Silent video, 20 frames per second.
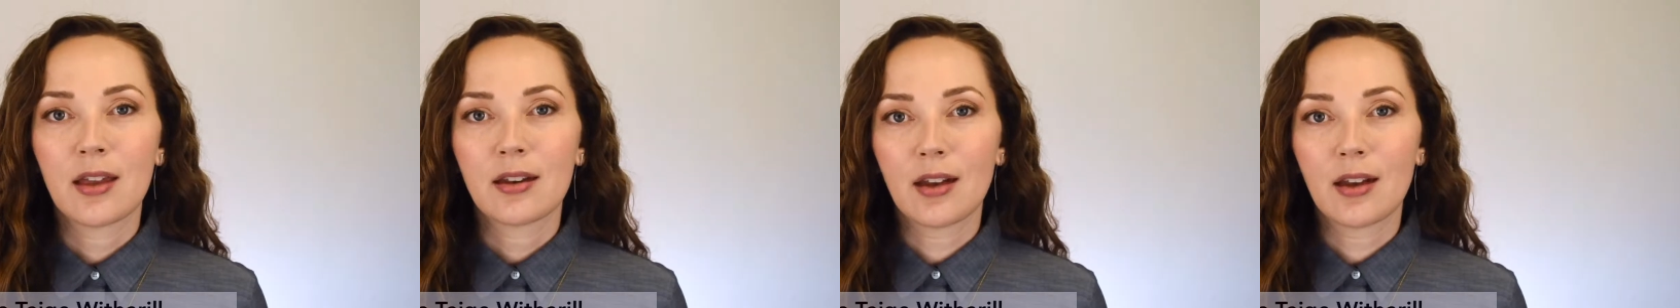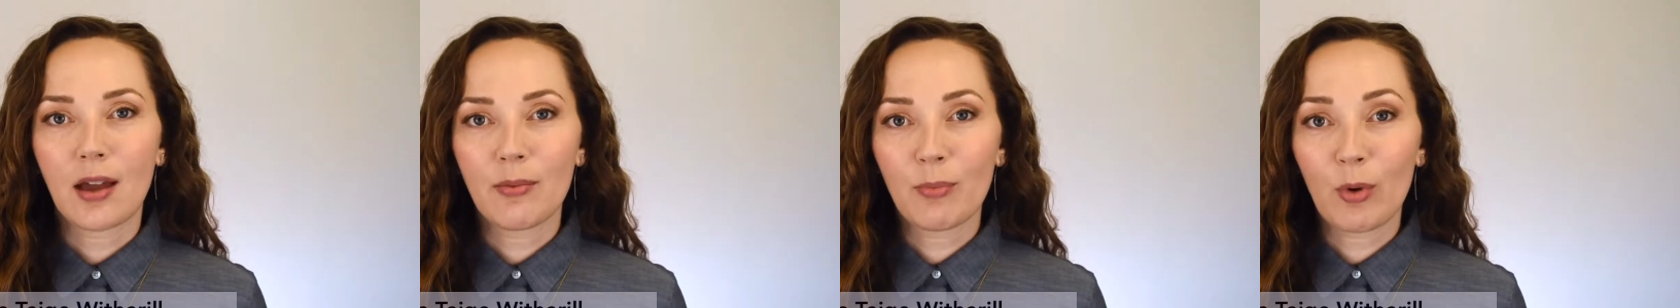
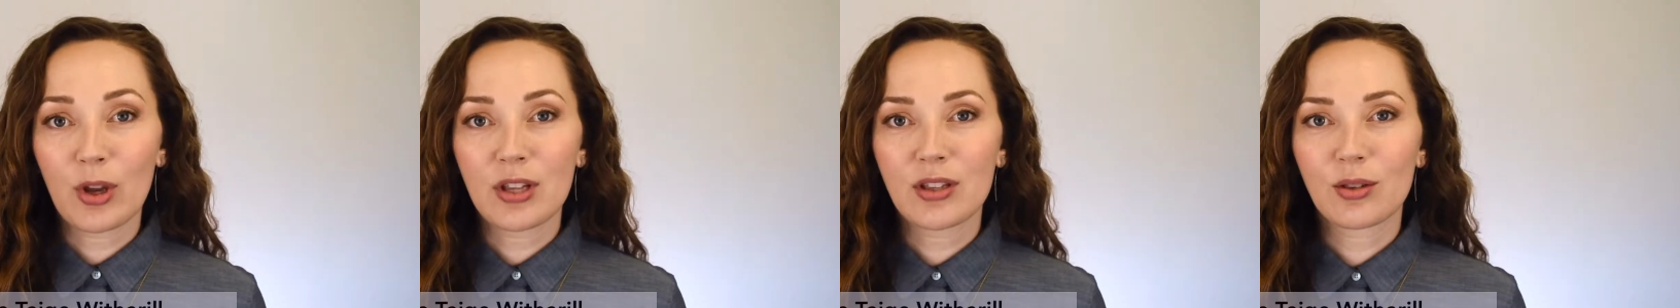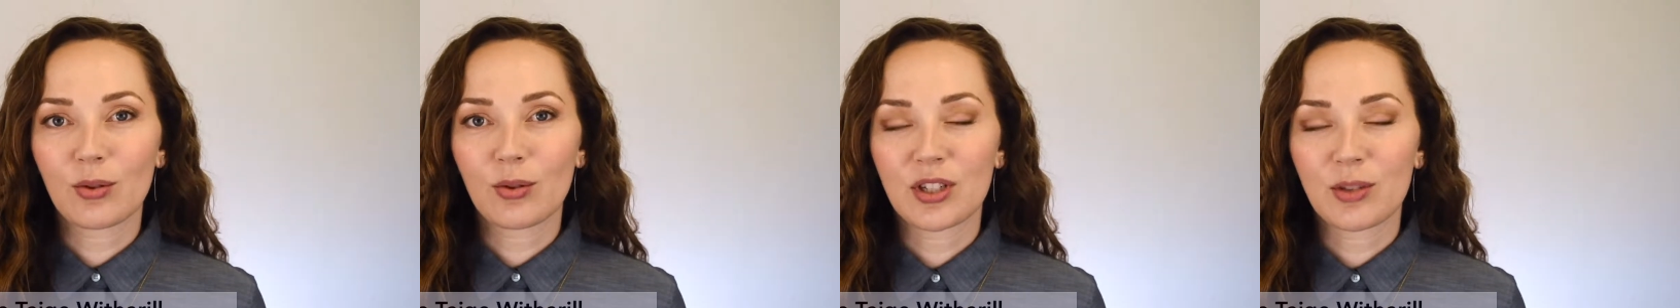
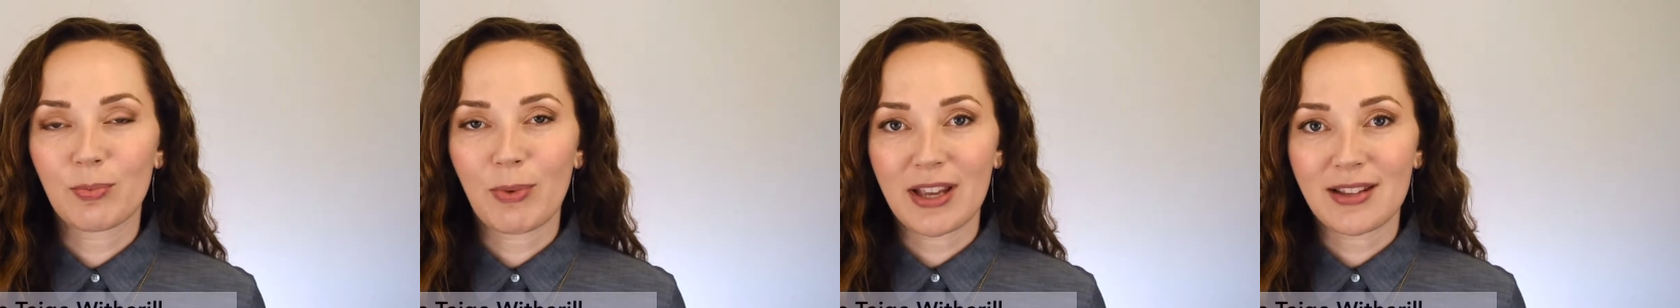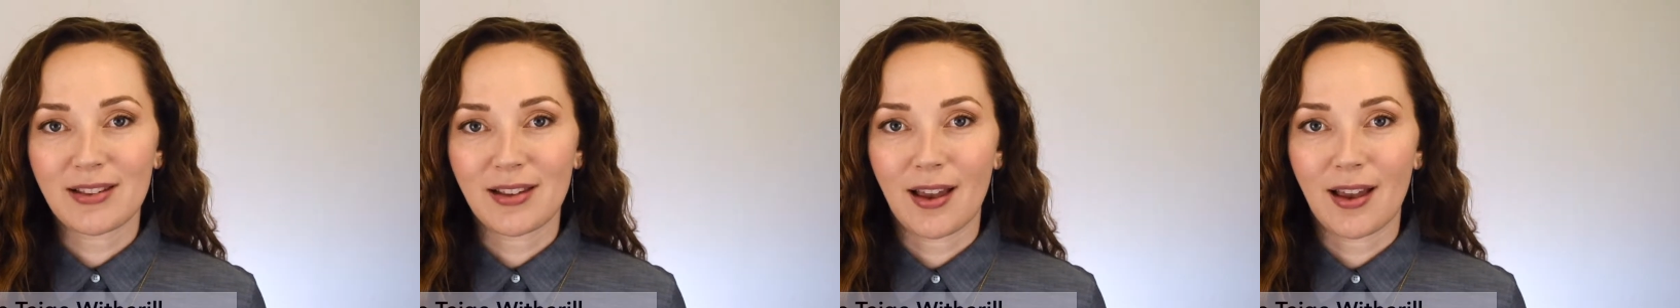Non-point source
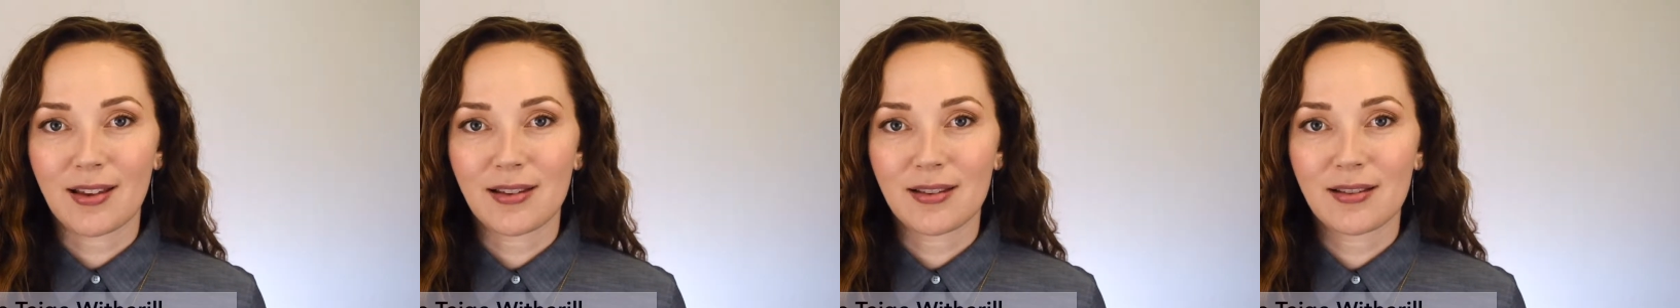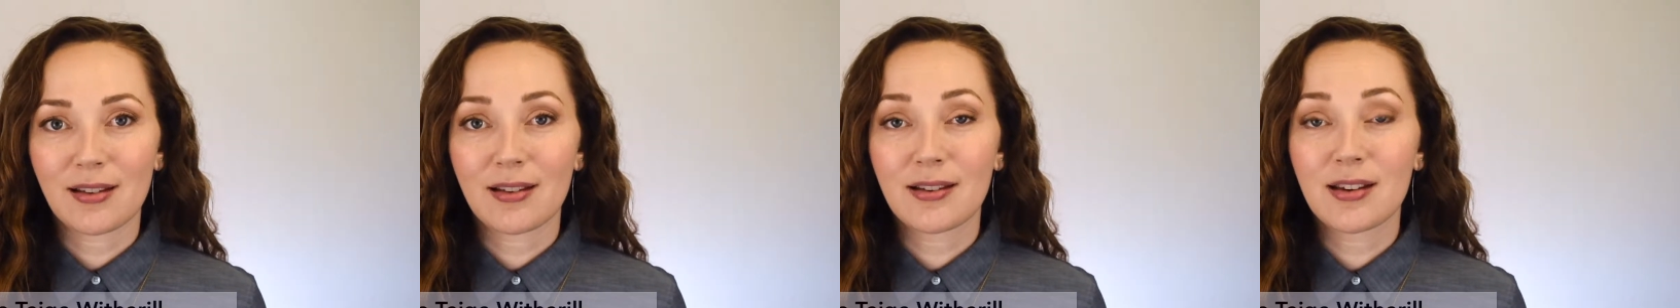
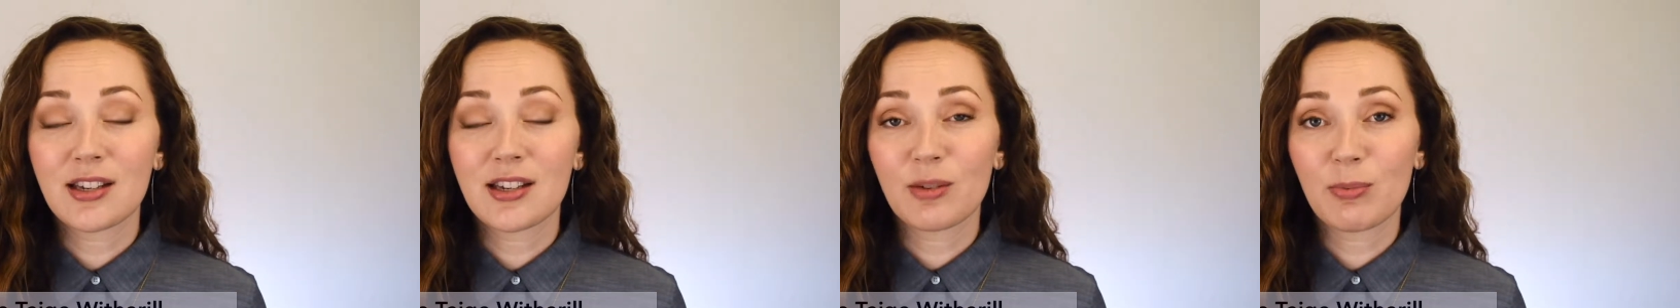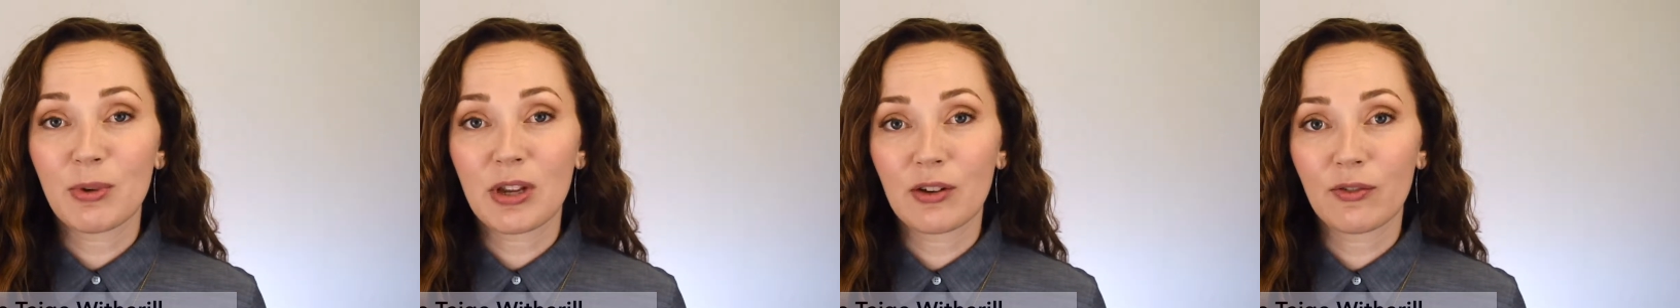baselines need to be